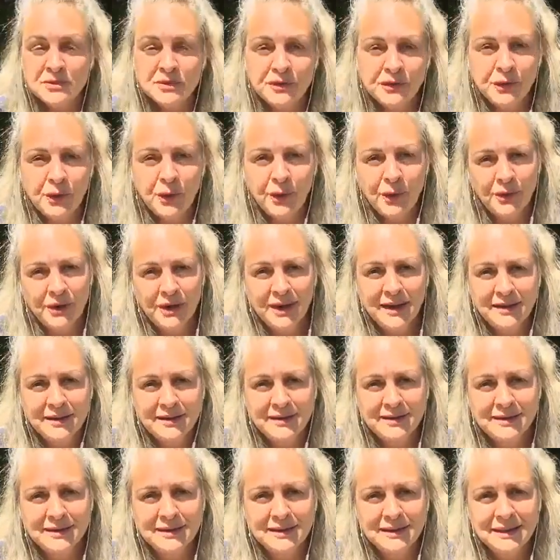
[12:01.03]
for
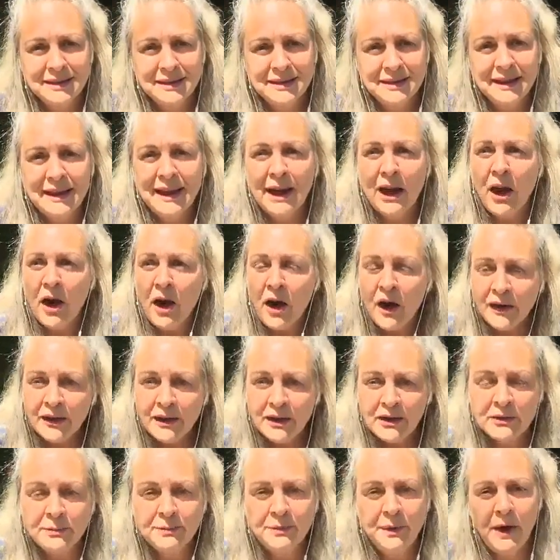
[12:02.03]
us on
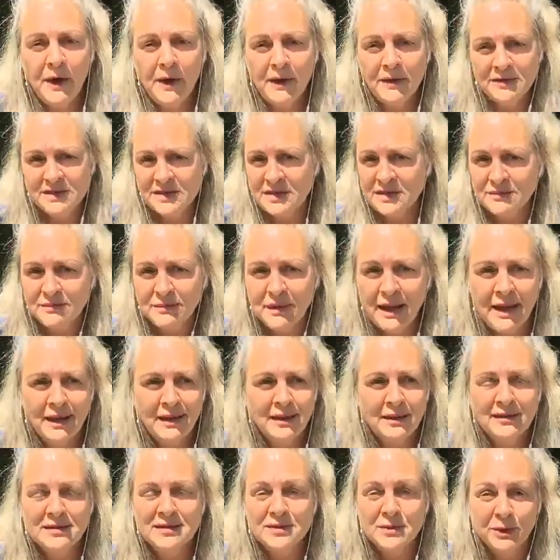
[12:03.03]
our path to
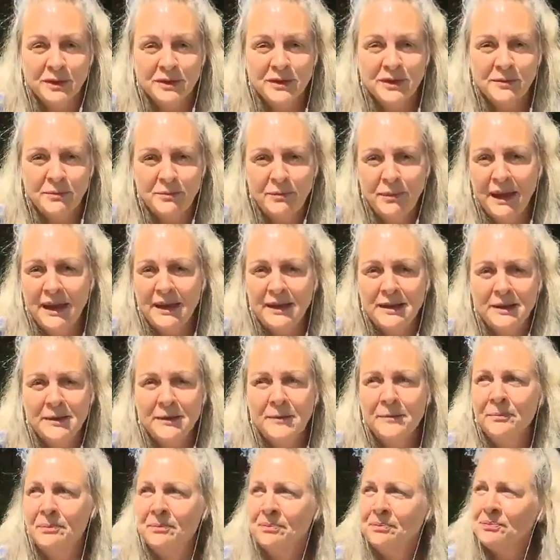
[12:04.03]
make this world a better
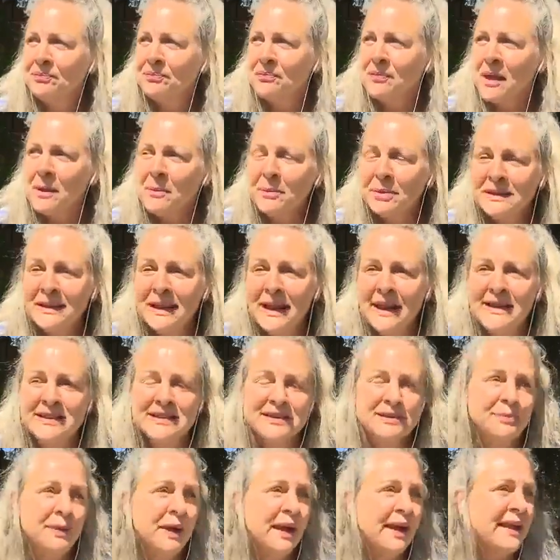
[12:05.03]

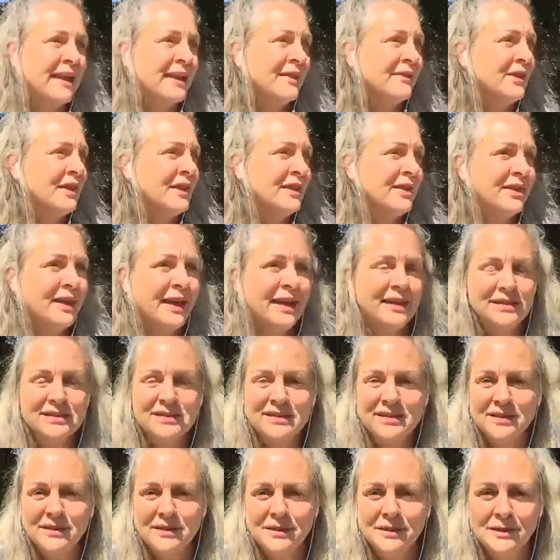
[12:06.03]
place by giving thanks
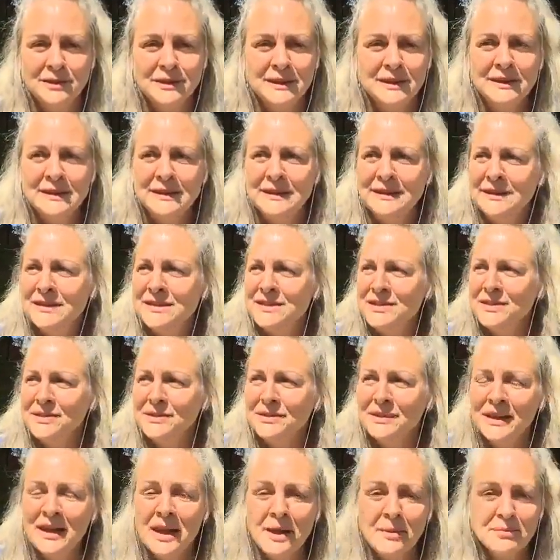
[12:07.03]
to
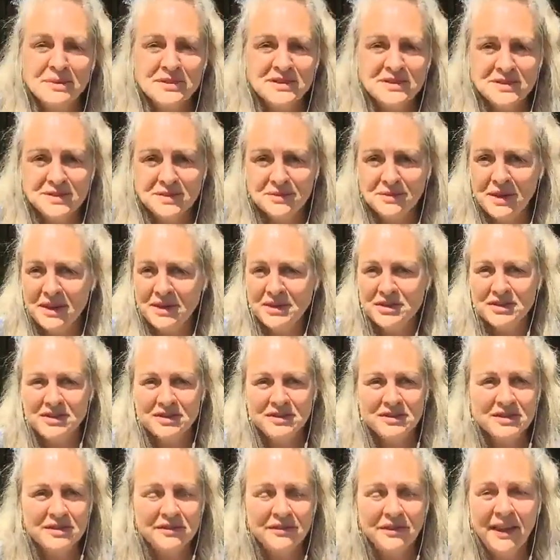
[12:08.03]
the compass
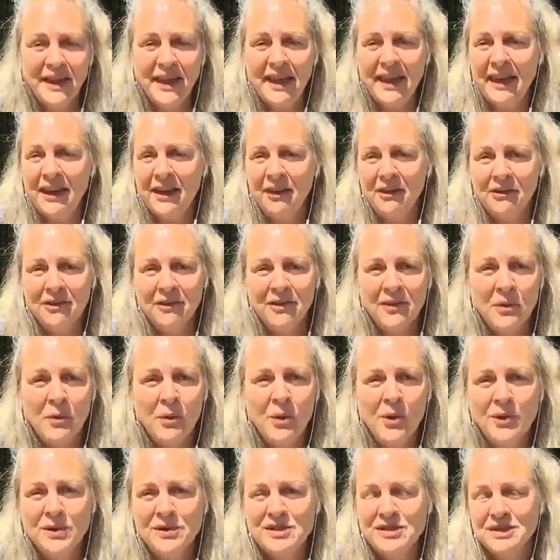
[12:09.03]
directions of the air and the
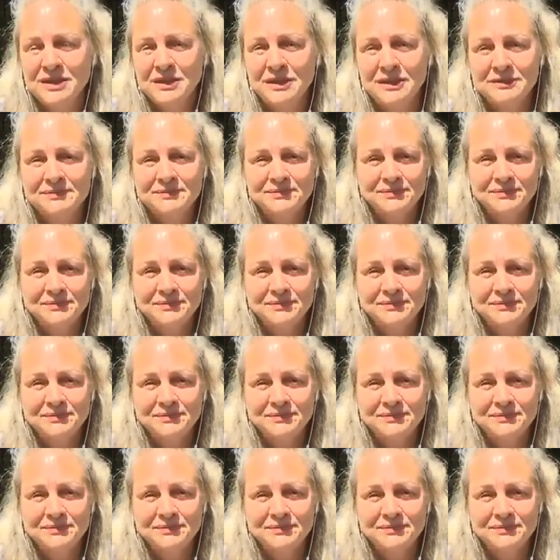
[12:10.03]
water